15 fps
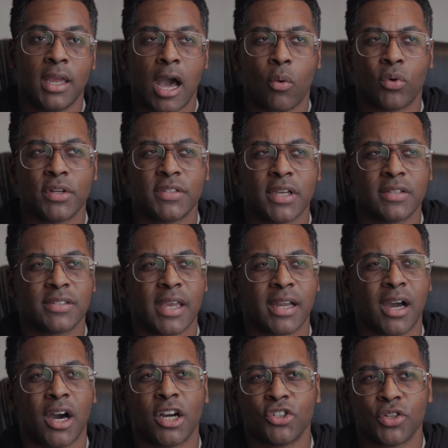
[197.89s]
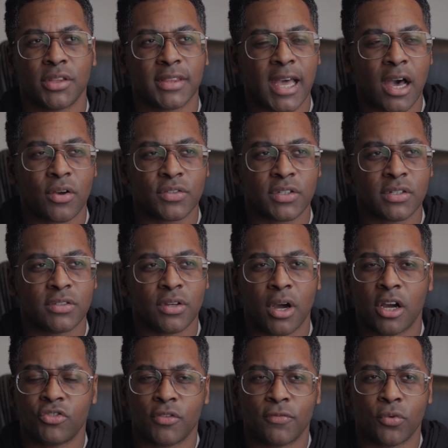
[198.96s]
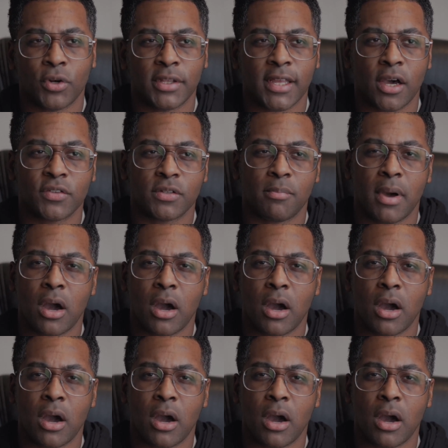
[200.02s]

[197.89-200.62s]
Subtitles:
I want to say it's like 100,000 to 140,000